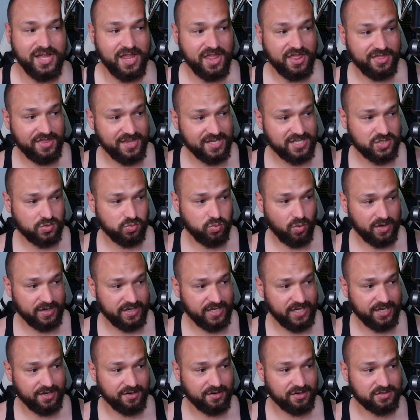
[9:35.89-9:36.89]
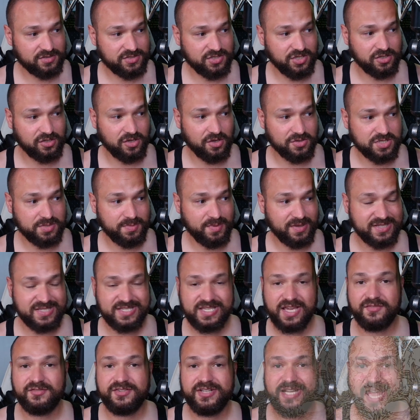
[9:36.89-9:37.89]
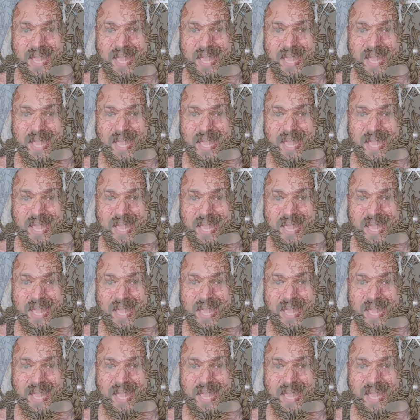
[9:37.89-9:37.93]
This one here took close to about 7 to